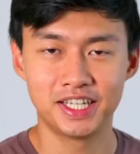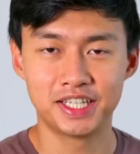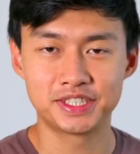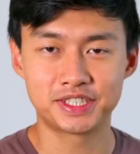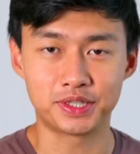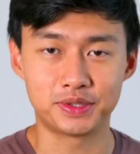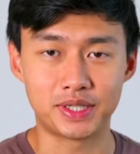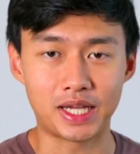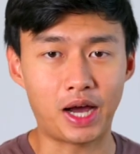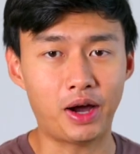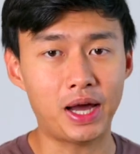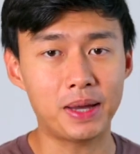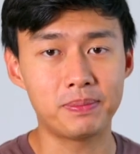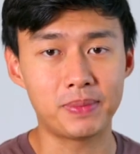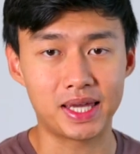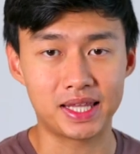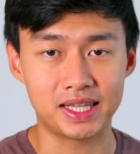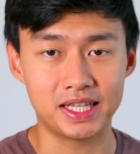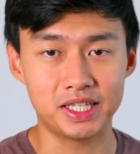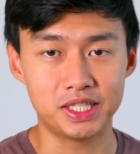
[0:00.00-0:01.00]
So now I
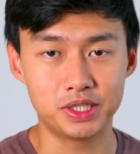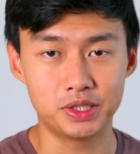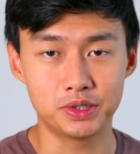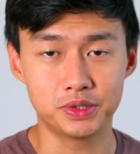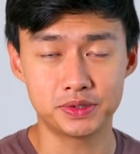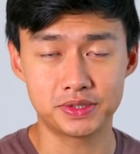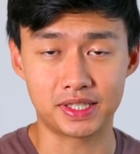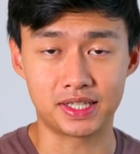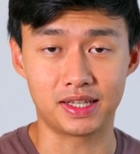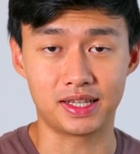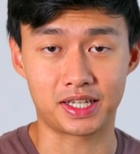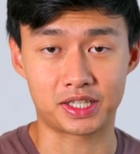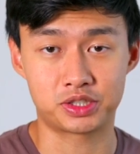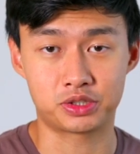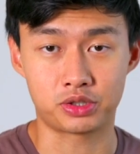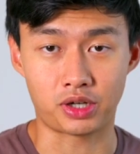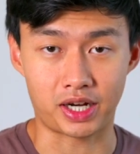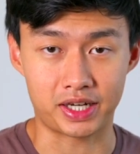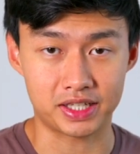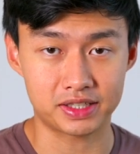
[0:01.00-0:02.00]
mainly use an
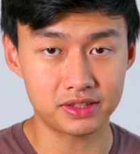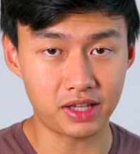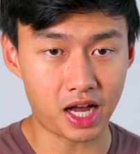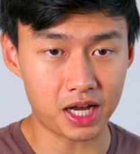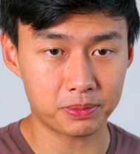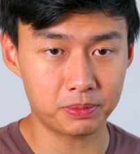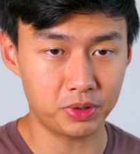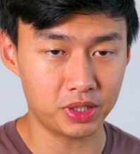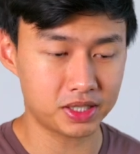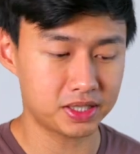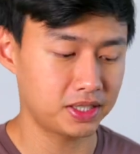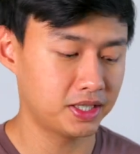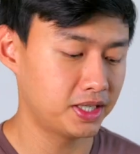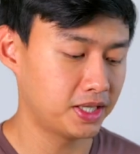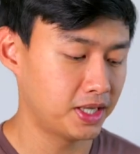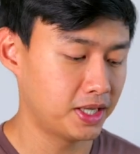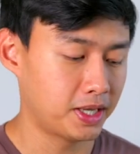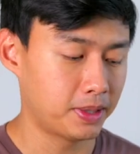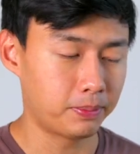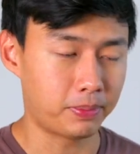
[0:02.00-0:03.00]
electronic logbook,
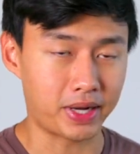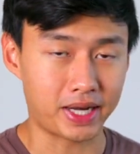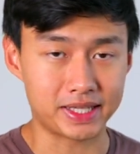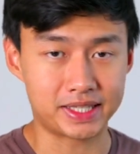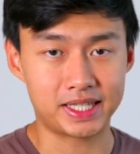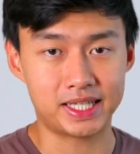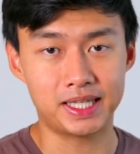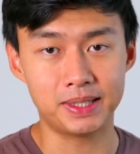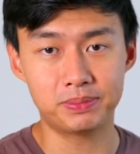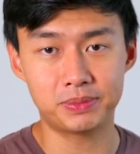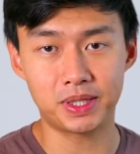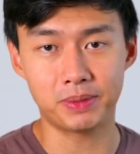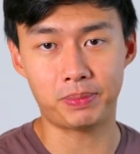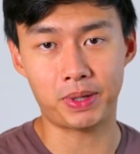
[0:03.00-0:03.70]
but I keep the